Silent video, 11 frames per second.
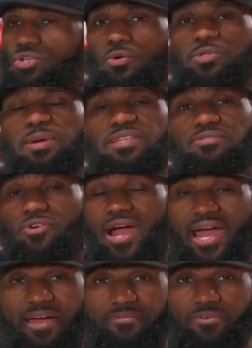your respective
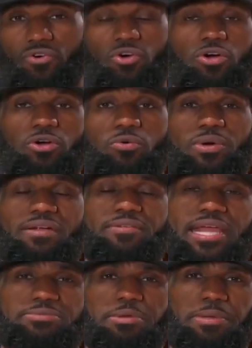craft or whatever the
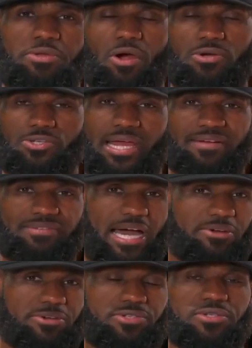case may be, you're always going to have
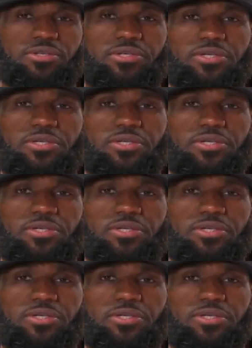doubters.